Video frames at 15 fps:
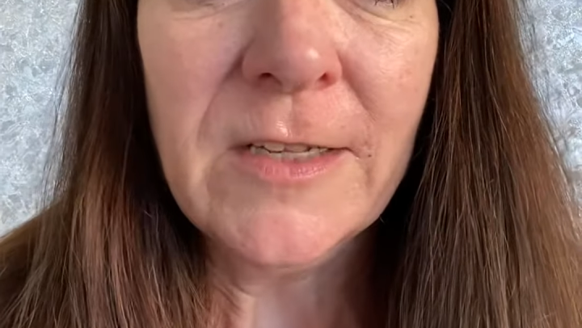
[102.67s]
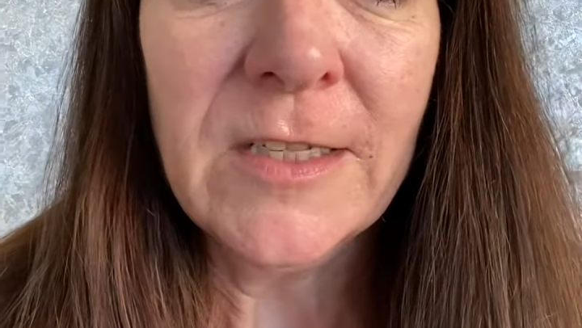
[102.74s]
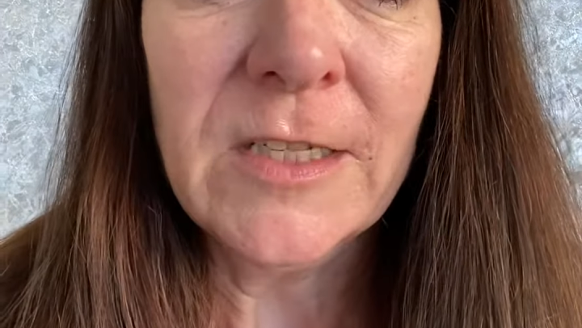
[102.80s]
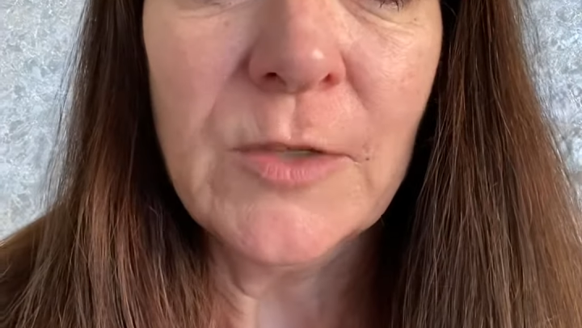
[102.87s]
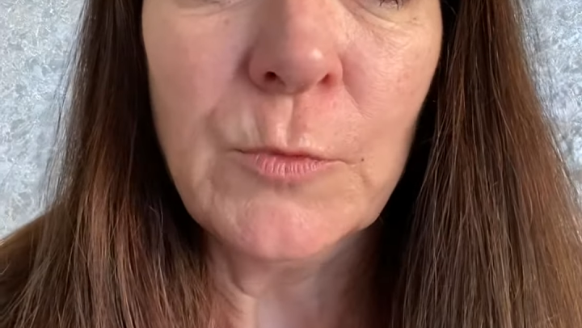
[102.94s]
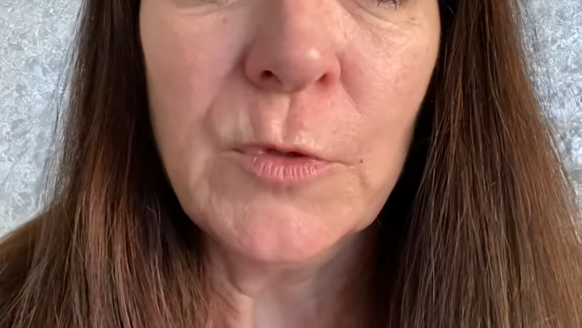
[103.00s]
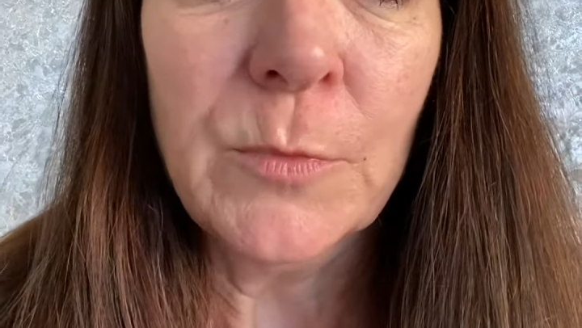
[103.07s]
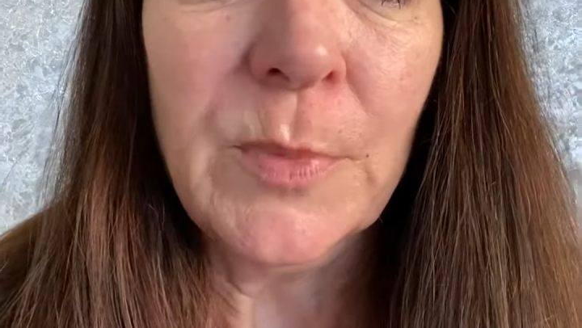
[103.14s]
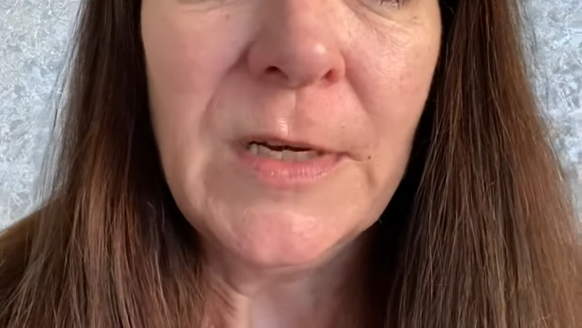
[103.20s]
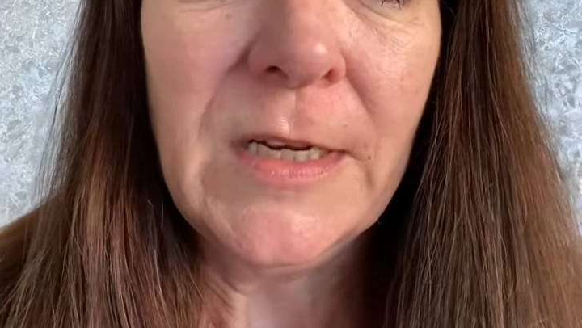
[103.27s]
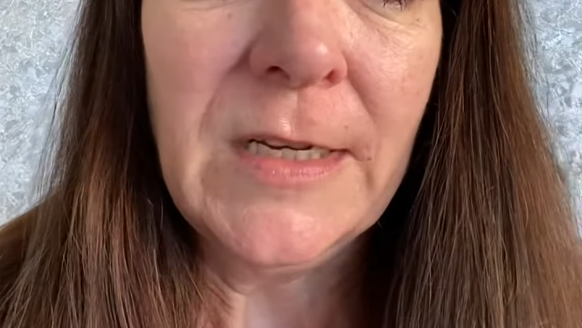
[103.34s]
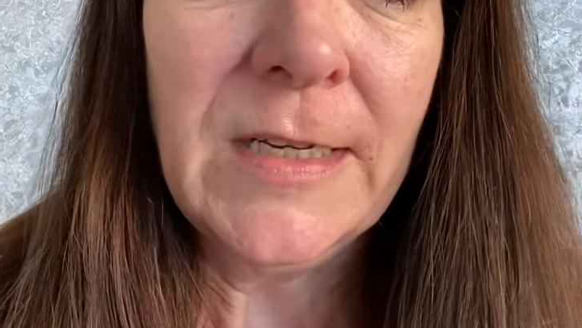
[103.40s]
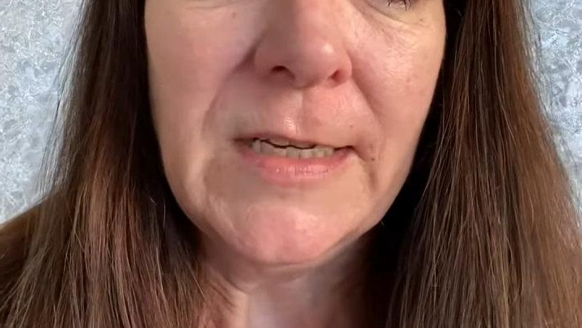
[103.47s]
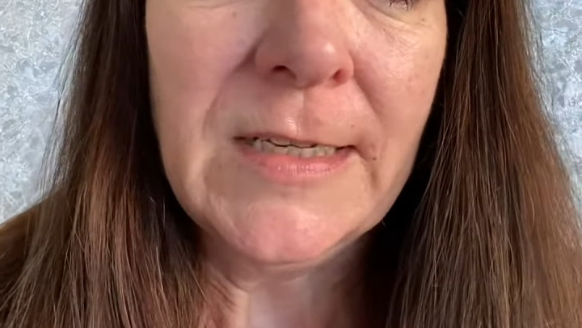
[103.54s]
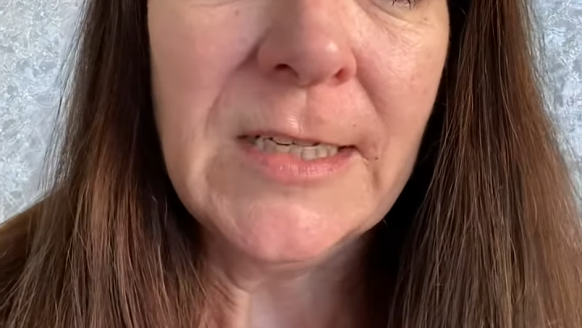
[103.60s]
So this would have
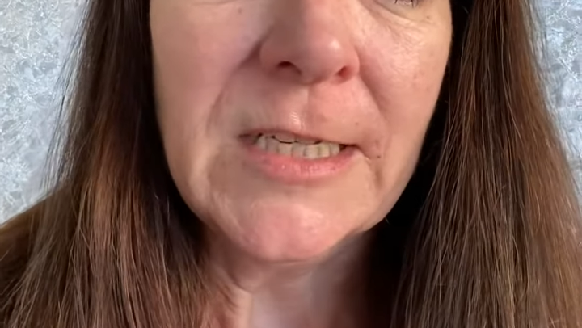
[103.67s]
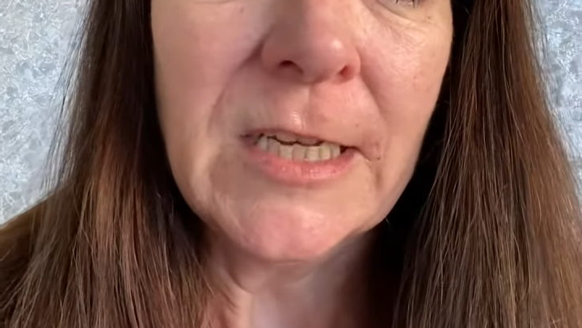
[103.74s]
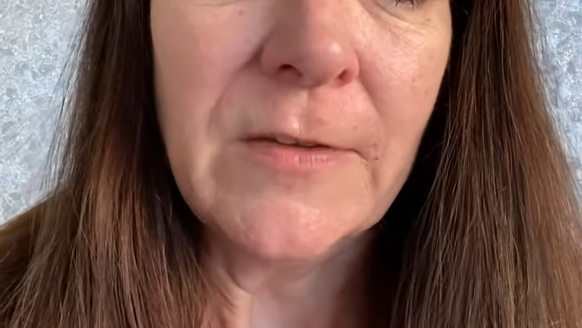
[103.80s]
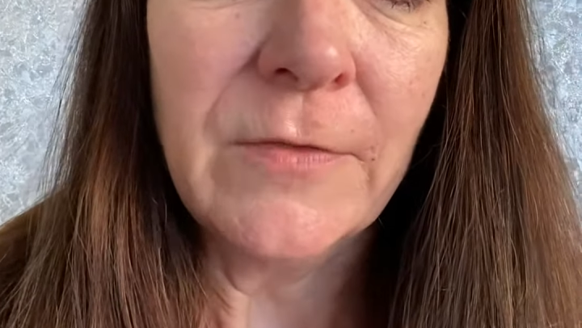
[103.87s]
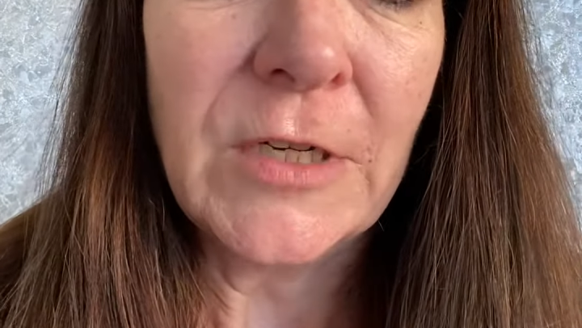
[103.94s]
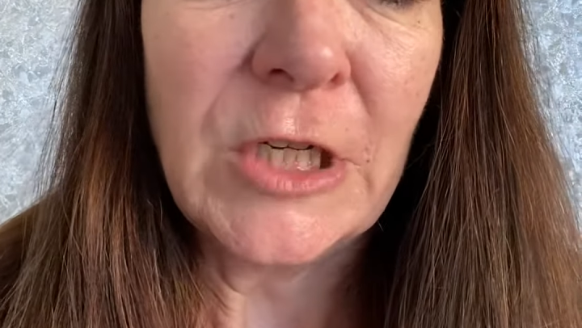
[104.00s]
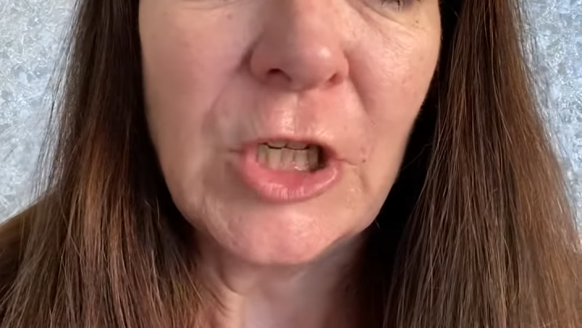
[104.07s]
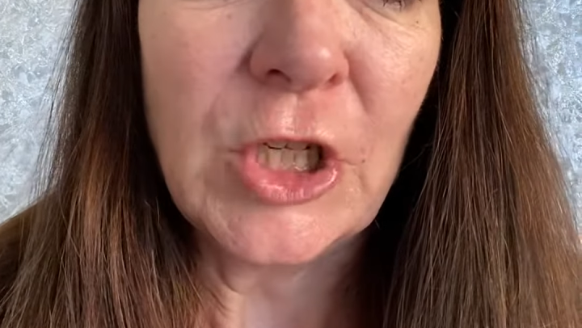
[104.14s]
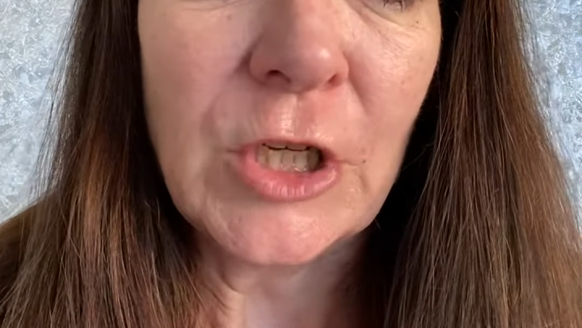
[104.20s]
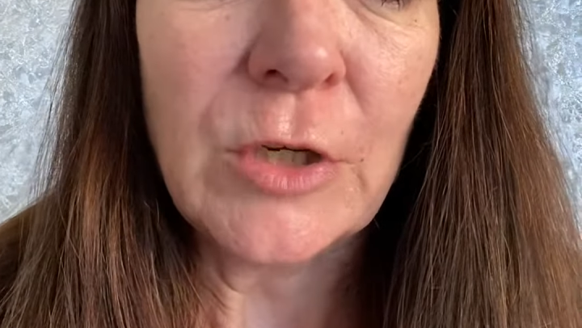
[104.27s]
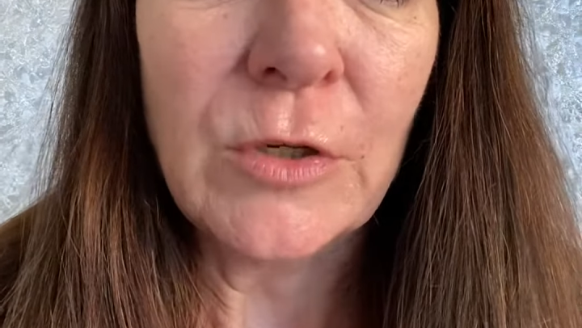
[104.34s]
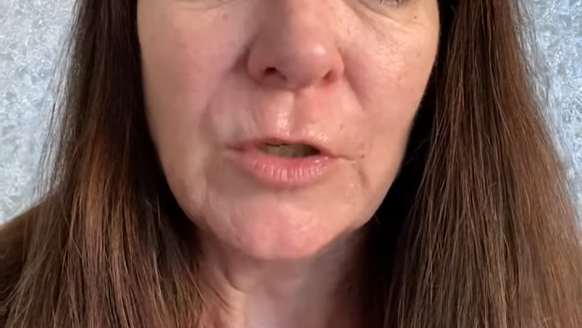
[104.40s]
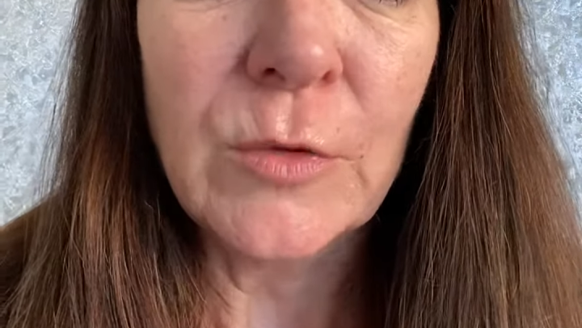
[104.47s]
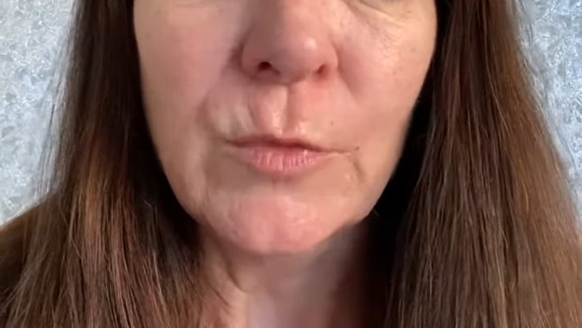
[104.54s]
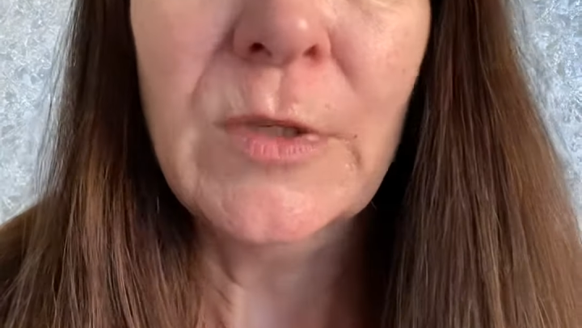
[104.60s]
been in TV
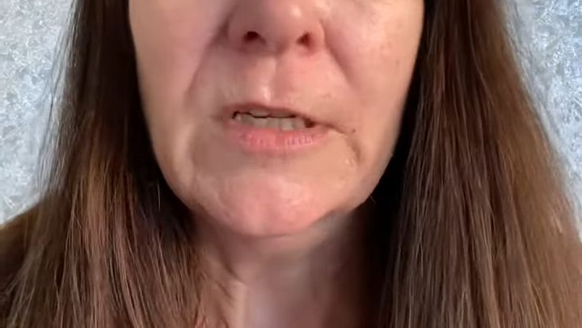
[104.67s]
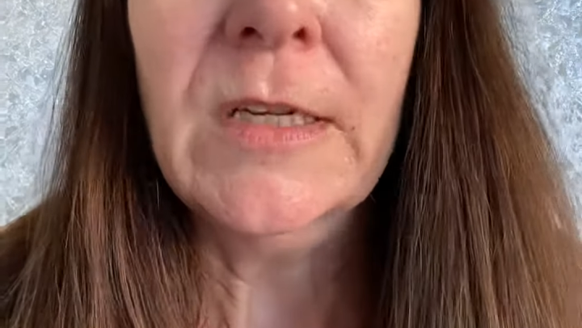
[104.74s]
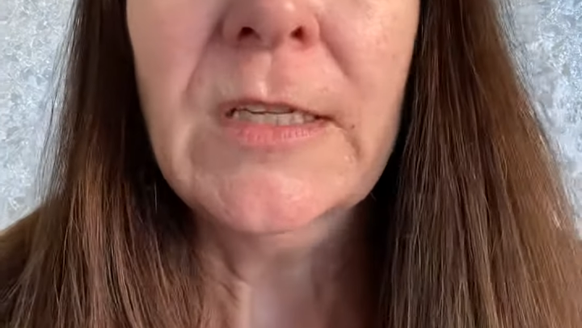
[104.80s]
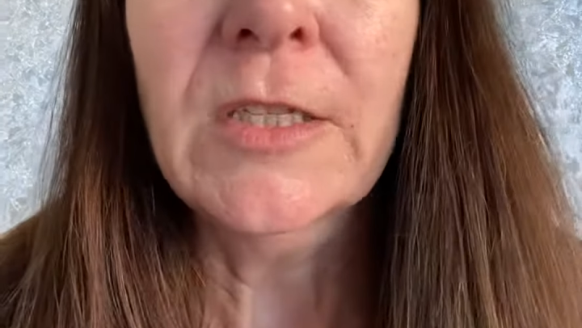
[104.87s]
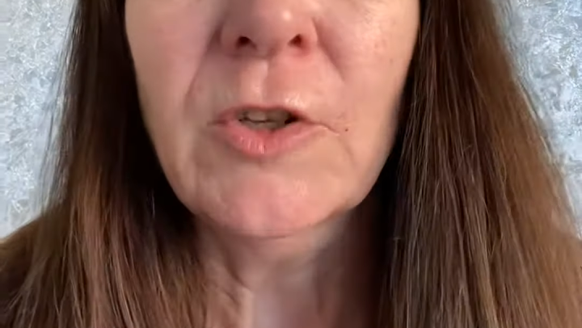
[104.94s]
shows, wouldn't it?